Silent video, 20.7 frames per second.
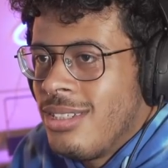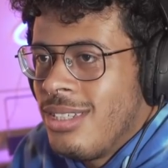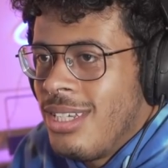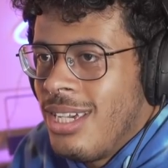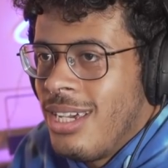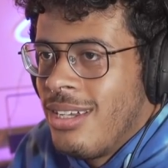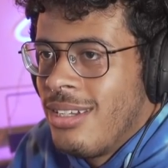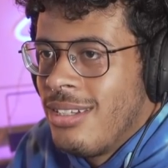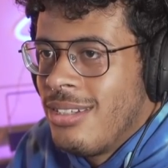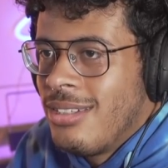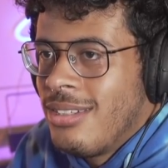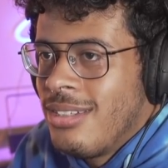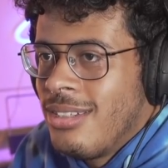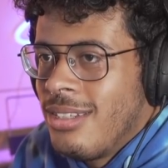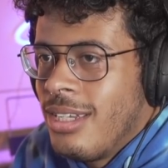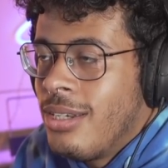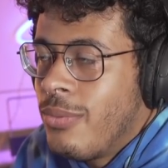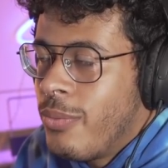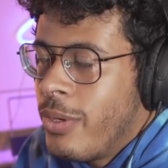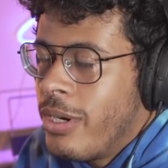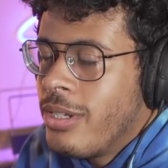Yeah.
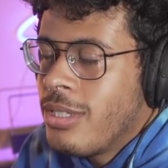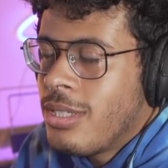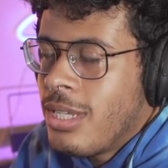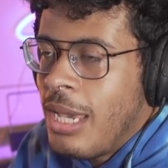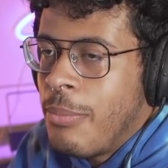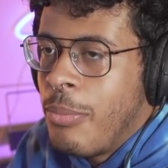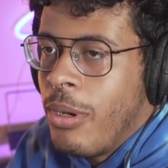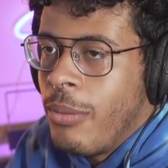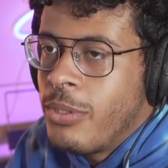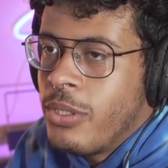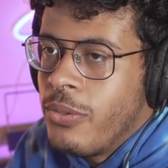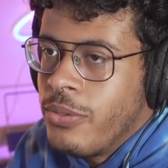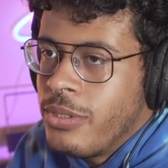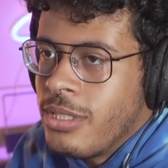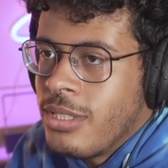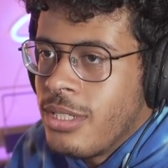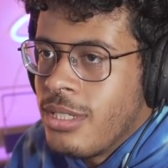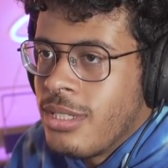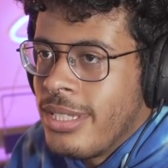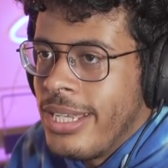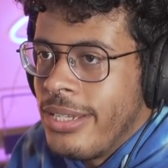And whereas
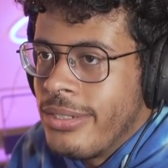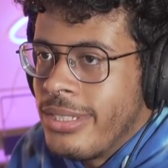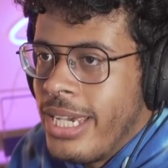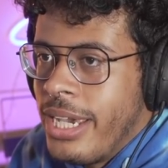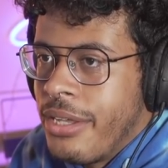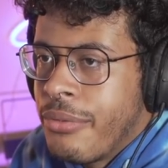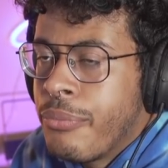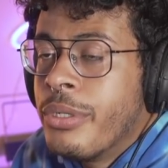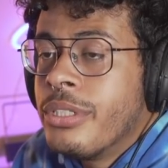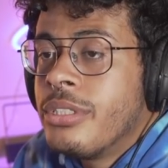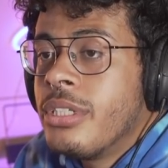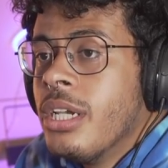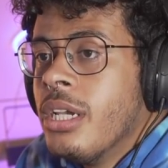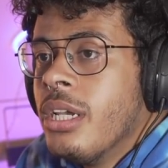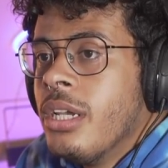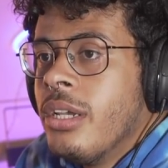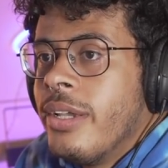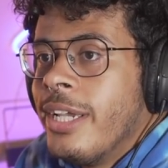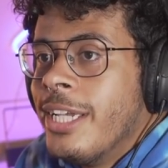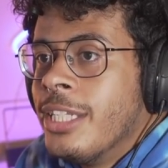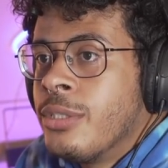apoptosis is cell death, which
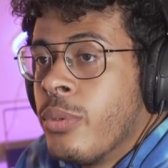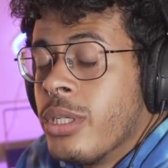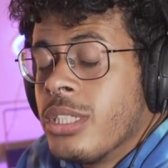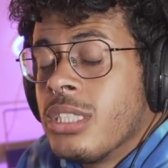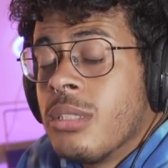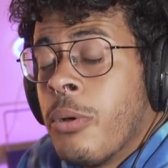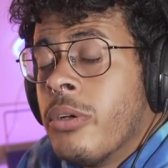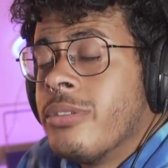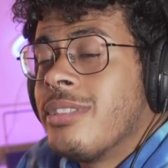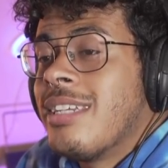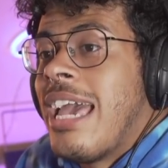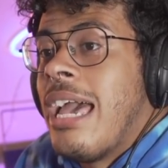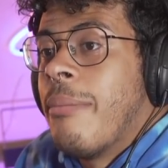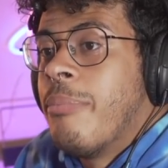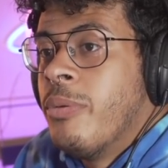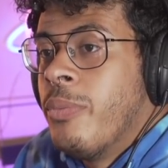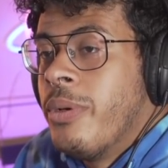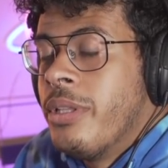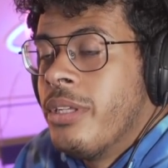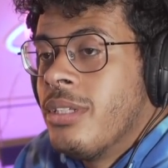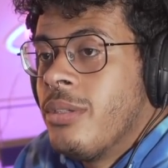is what's supposed to
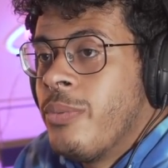happen when a,